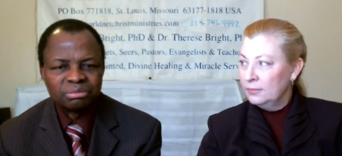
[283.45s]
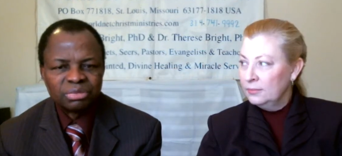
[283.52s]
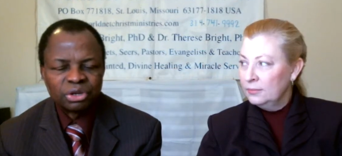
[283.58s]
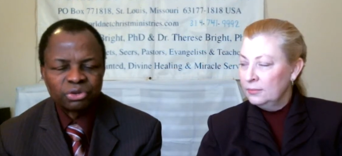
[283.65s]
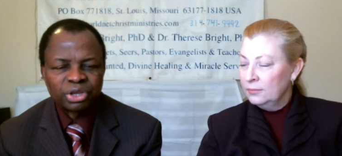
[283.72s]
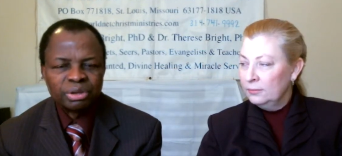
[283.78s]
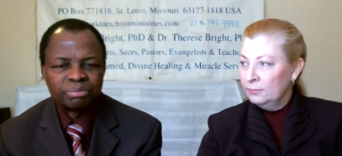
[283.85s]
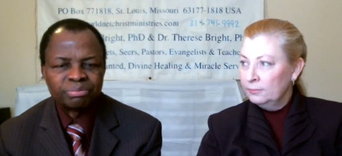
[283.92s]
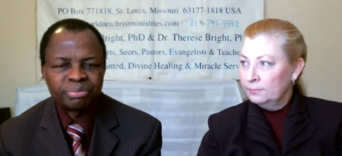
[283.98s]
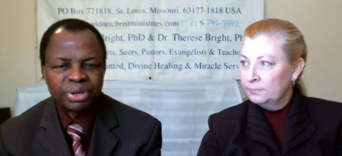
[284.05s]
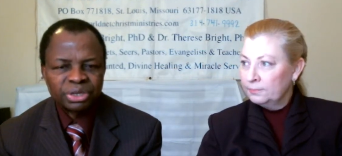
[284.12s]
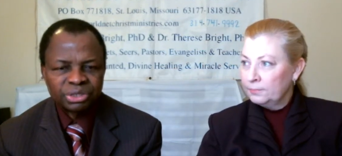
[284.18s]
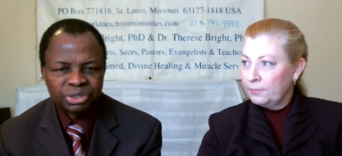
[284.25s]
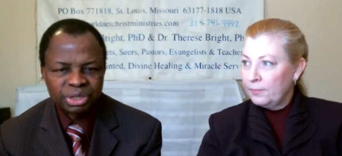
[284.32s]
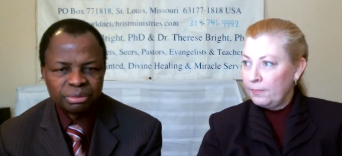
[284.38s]
Speaker 1: But you can
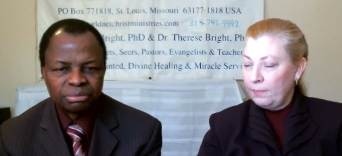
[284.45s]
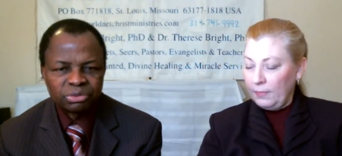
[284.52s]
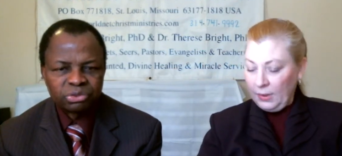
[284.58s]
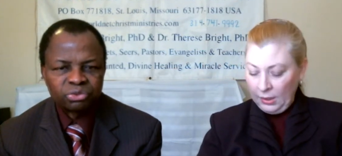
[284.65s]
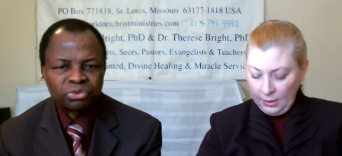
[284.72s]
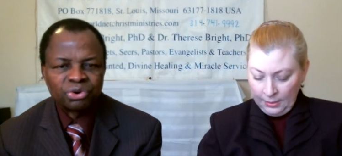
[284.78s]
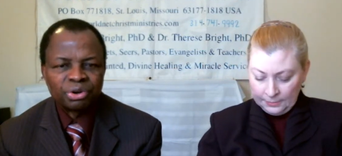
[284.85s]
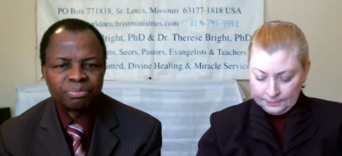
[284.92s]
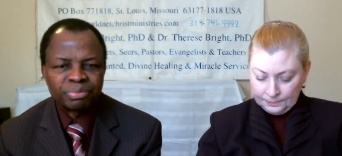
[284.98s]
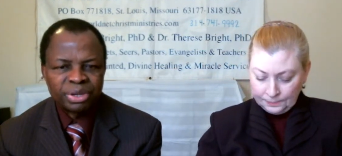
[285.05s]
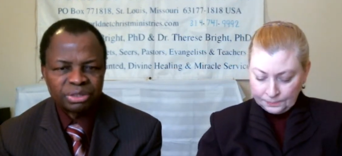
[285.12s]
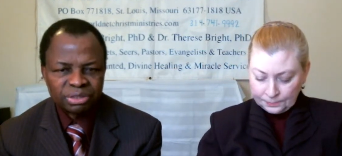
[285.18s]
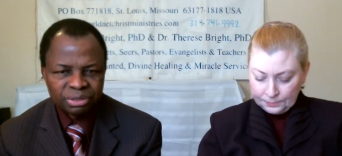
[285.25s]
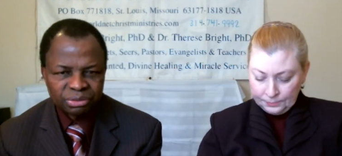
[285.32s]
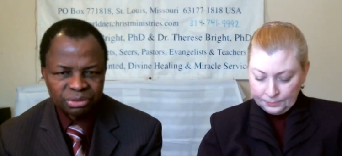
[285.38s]
purge them through
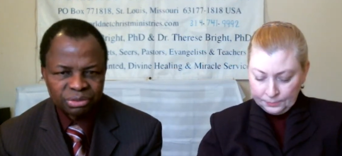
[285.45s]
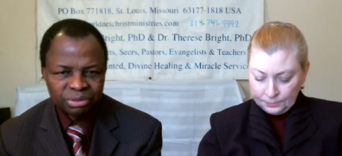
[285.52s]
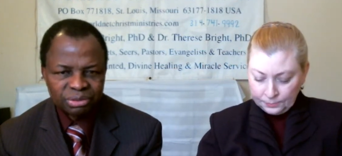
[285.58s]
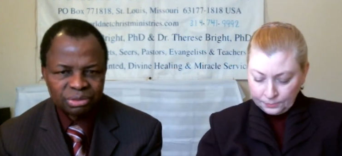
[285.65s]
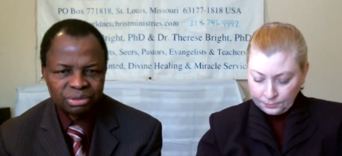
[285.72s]
repentance,